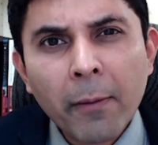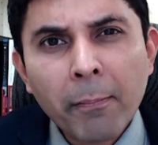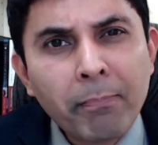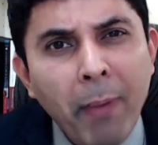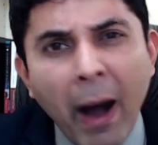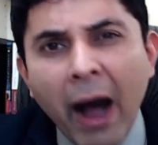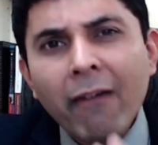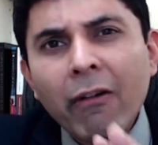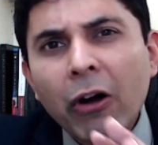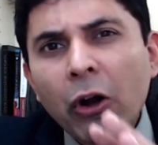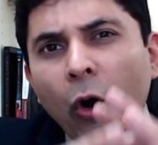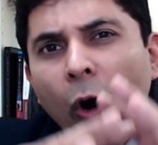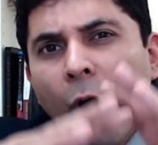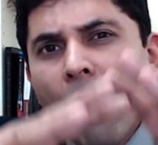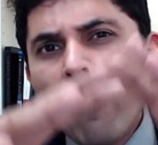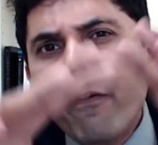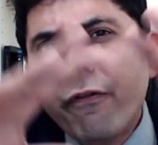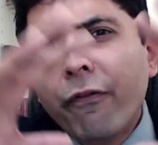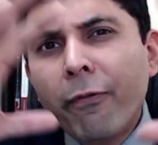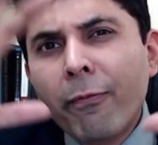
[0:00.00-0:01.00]
Power
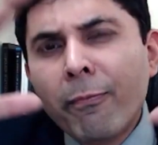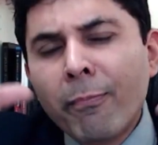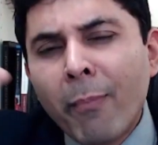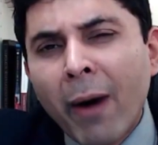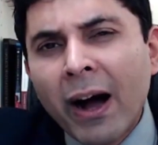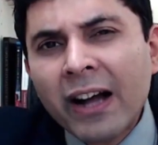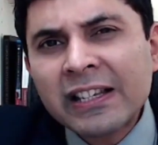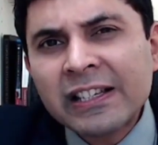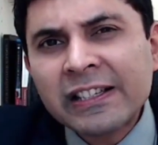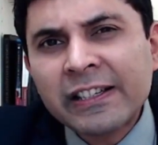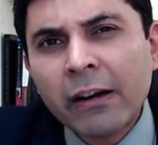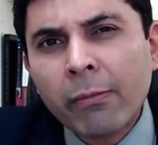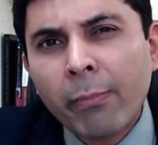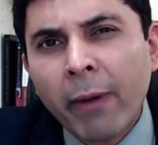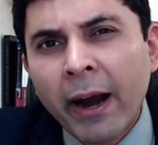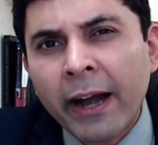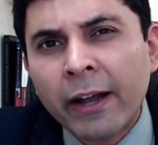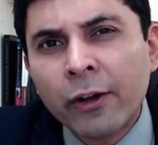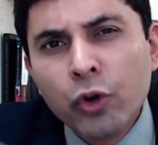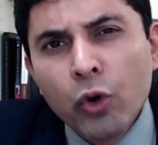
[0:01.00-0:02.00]
of
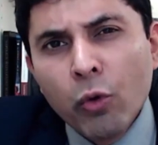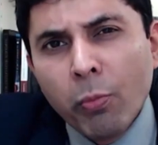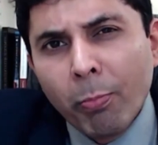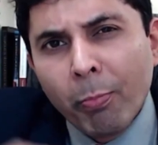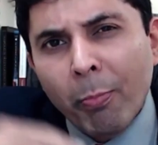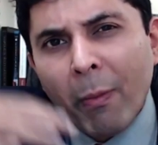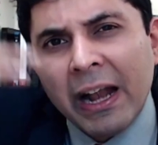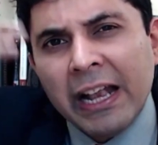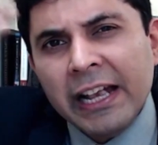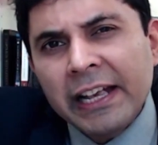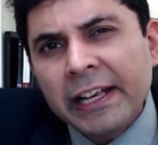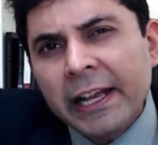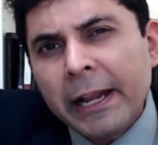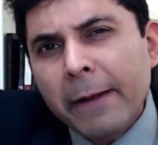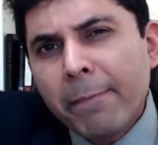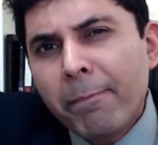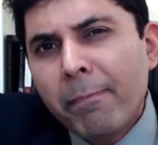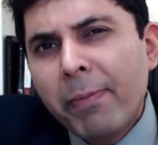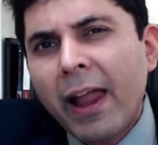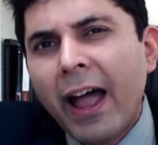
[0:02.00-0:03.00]
MasterMind. You
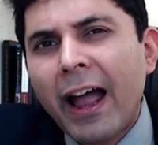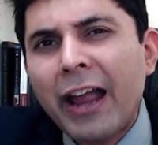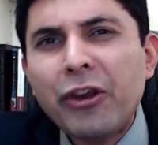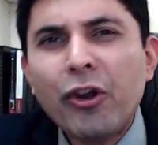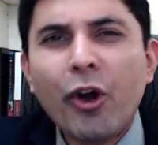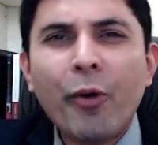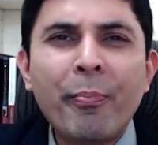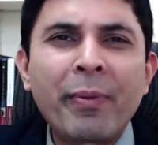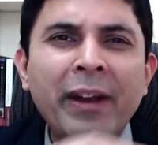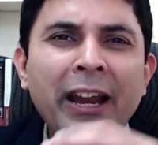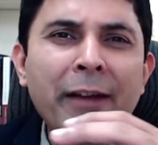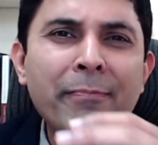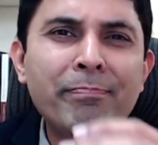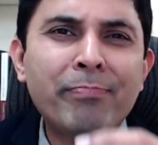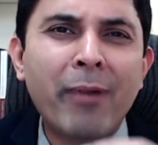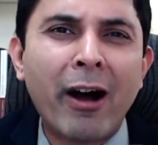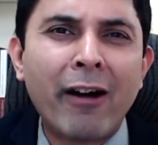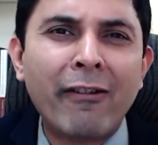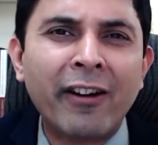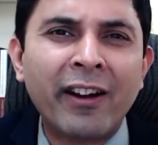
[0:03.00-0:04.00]
multiply your brain
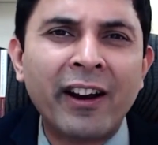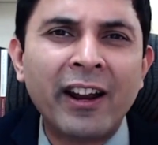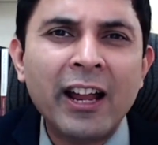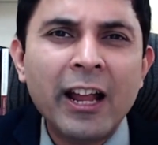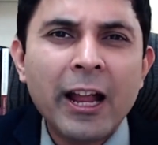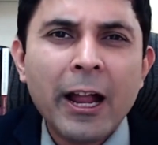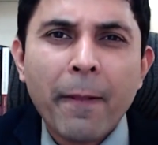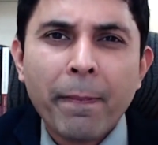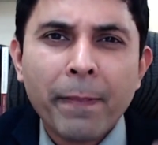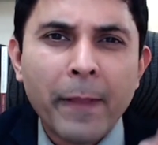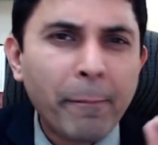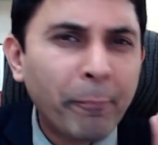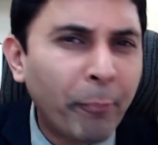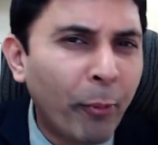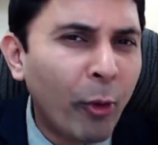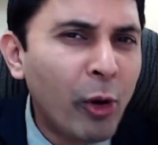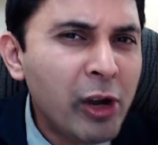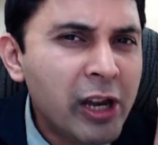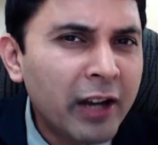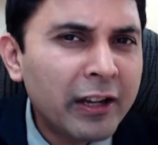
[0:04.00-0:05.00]
power.
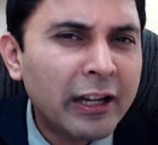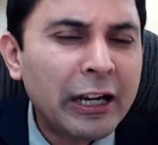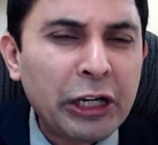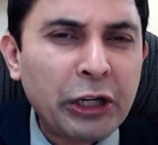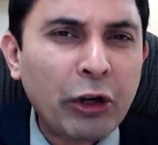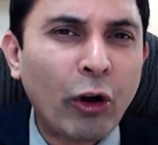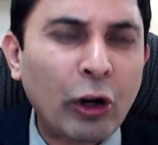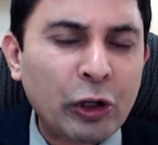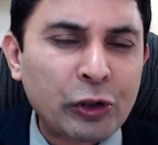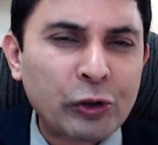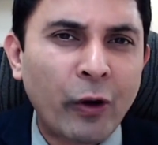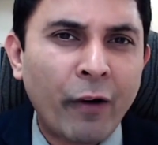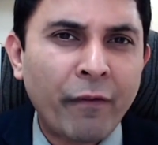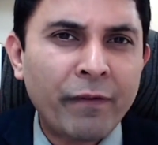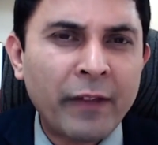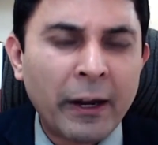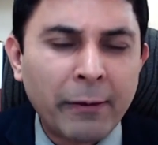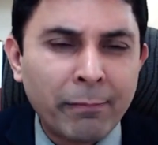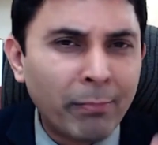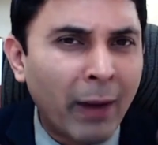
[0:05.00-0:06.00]
Napoleon Hill talks of
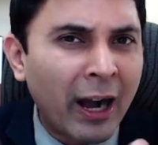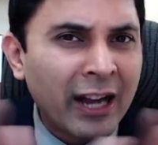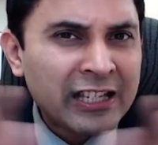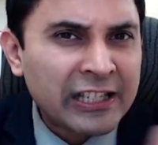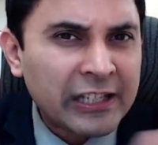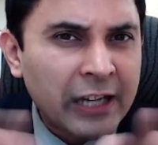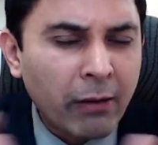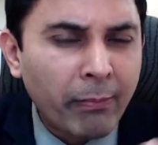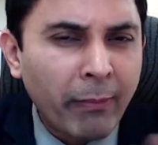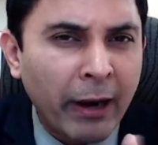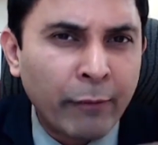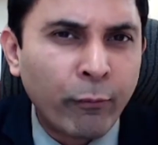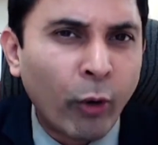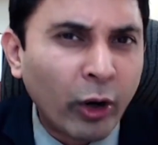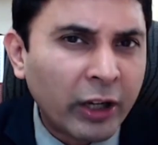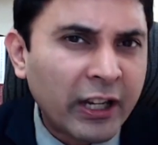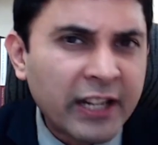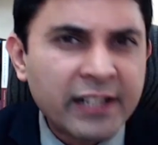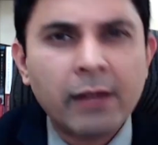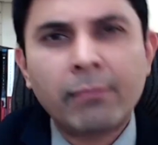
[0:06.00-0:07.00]
that mastermind.
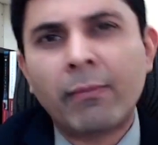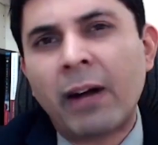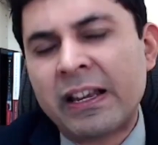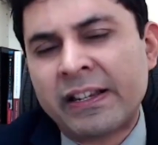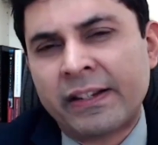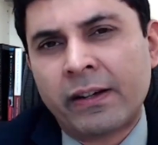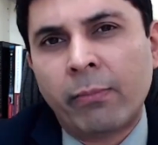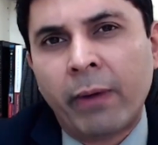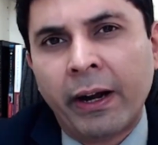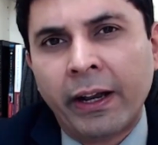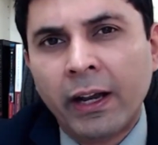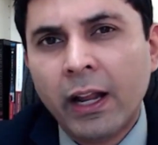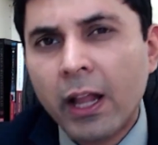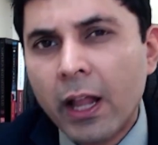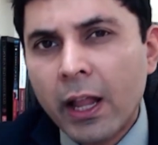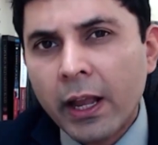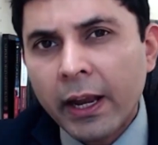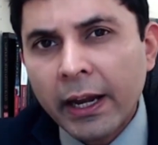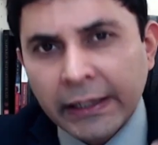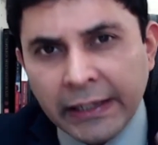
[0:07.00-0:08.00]
What is a mastermind?
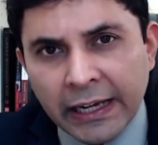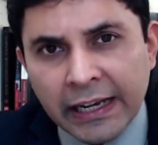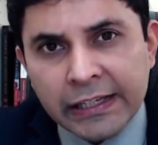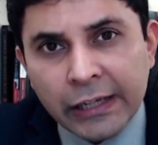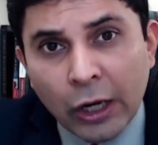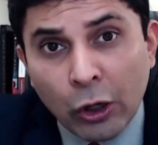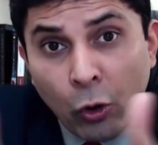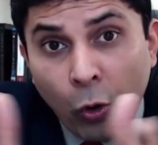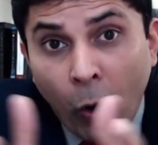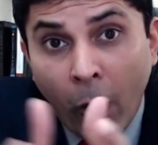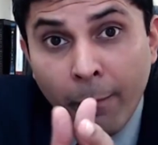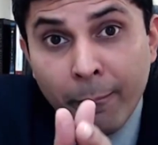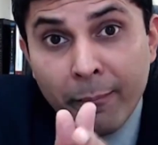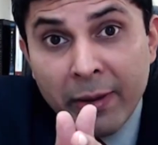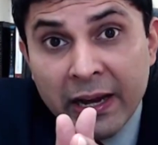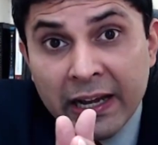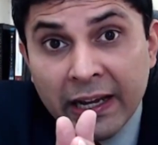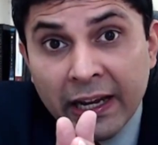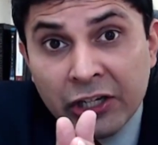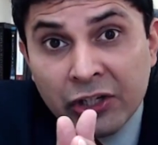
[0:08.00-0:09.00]
It is a
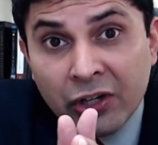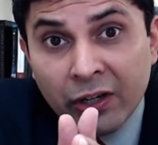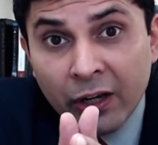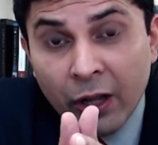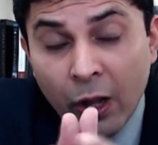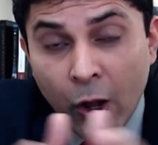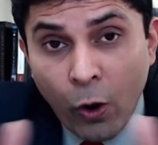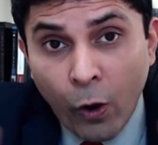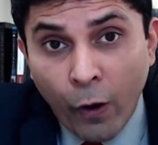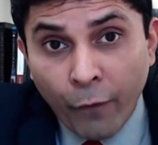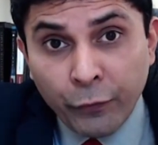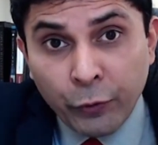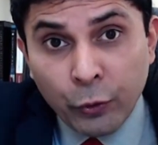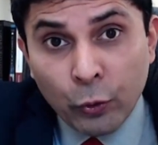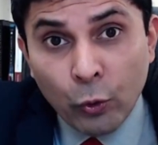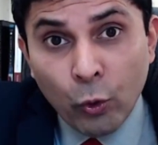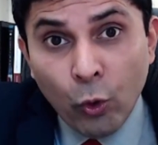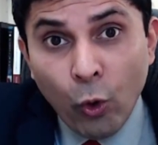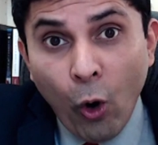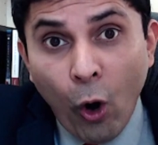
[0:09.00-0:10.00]
combination of
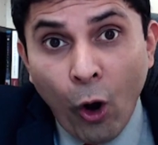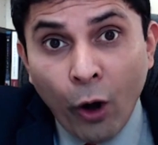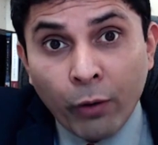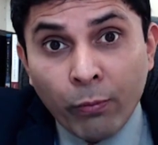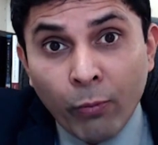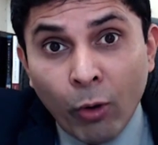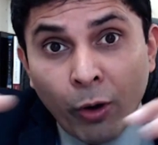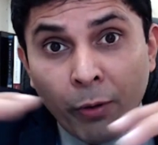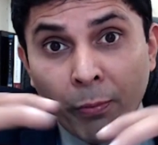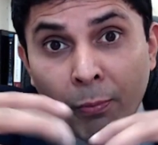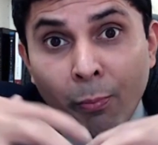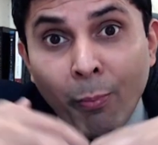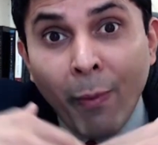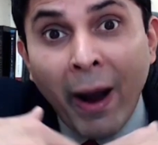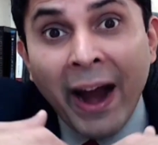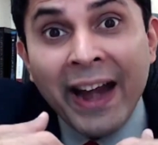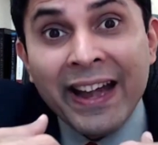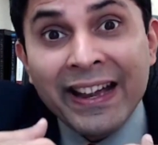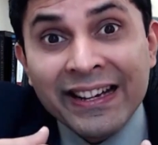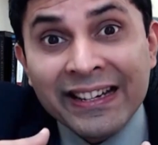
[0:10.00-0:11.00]
2 or more
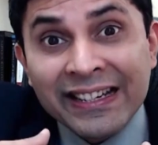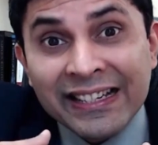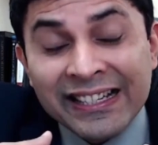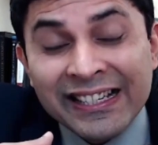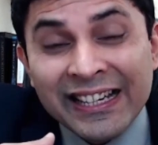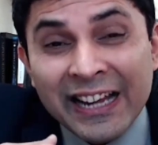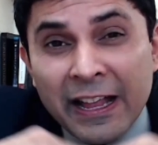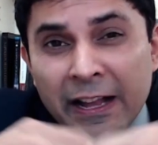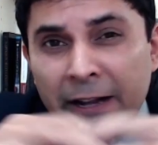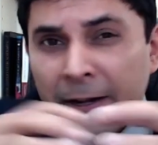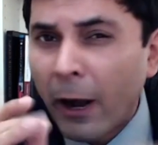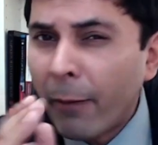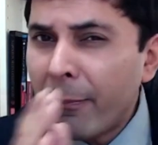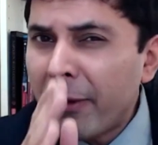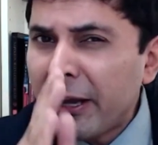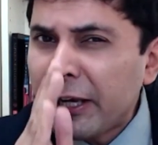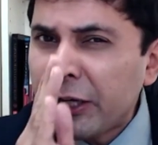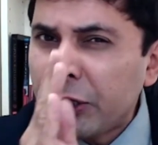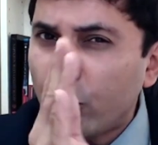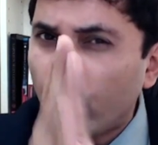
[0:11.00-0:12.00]
minds
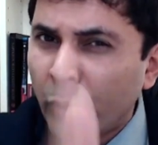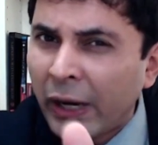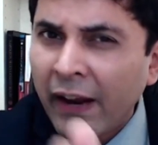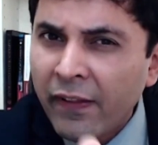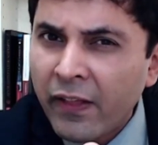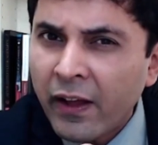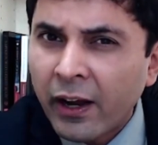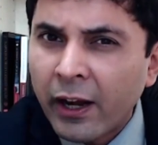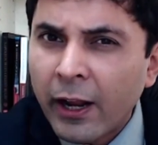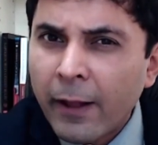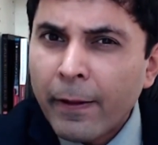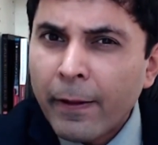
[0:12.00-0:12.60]
coming together